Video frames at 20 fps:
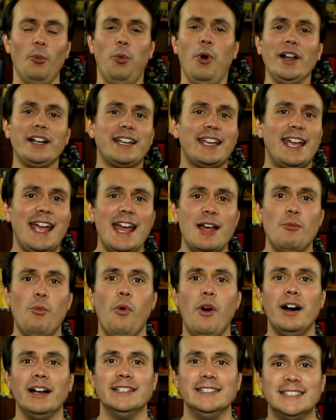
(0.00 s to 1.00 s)
What can
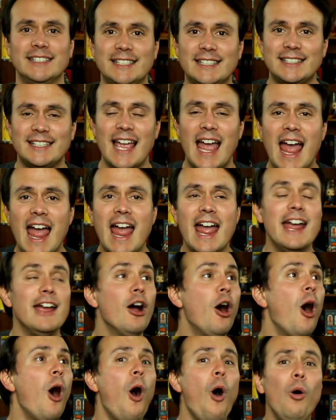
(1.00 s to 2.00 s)
one say?
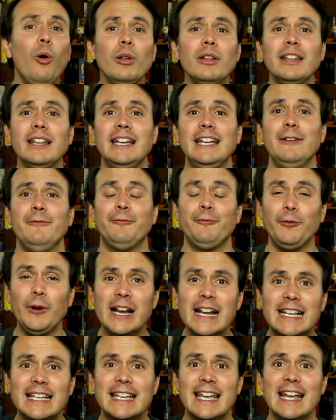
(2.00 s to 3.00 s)
Holy
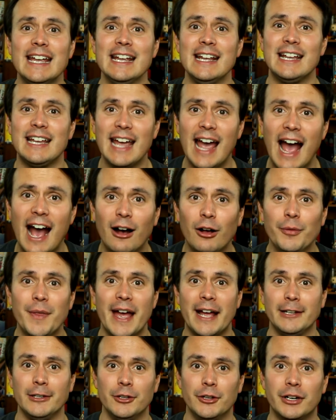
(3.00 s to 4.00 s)
freaking cow,
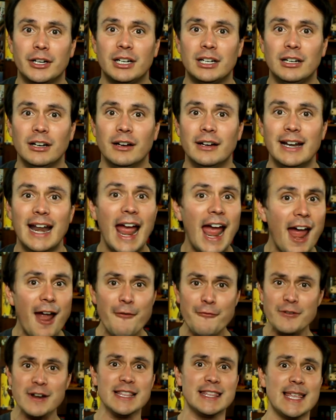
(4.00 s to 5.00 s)
that looked good.
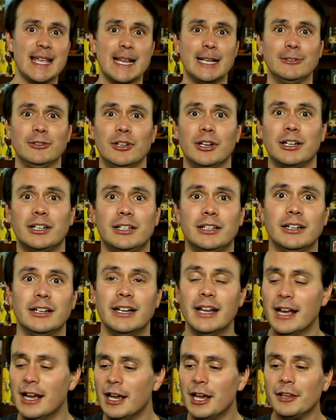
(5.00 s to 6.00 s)
Everything looked
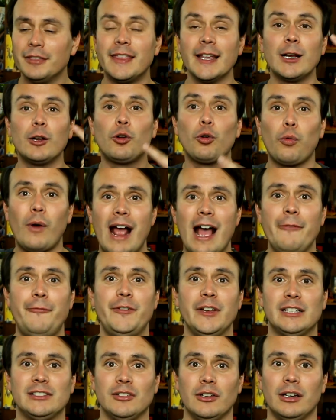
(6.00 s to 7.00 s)
good. The
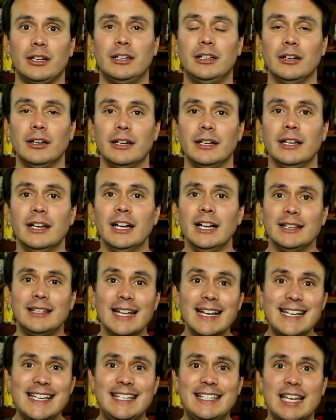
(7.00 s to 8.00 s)
graphics look good.
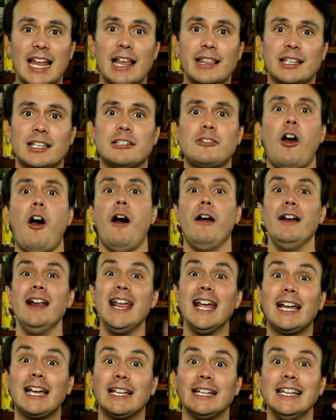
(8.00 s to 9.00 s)
The Death Star
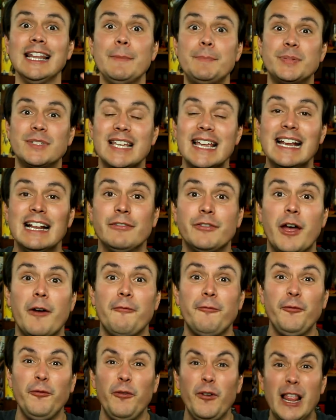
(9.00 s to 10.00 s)
eclipsing the
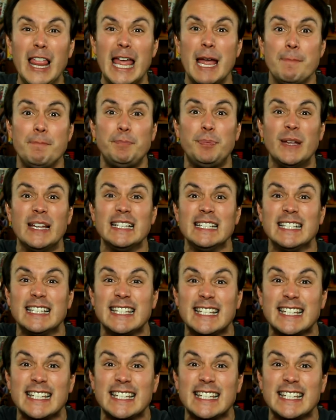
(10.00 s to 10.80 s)
flippin'